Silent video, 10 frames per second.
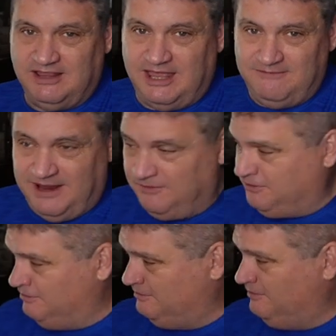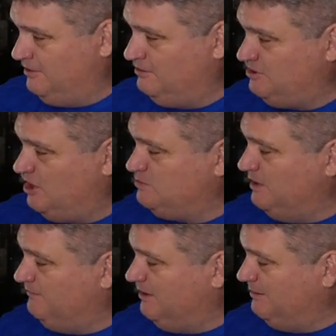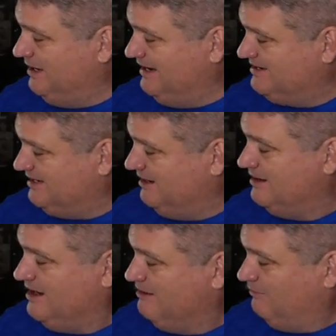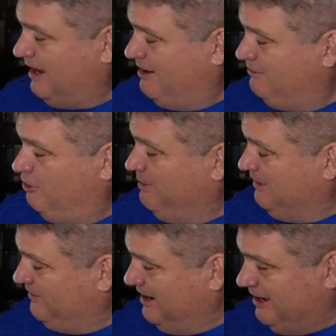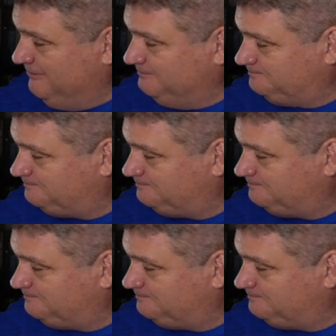They've got their judgment of him, and he said, "Well, I don't know about that.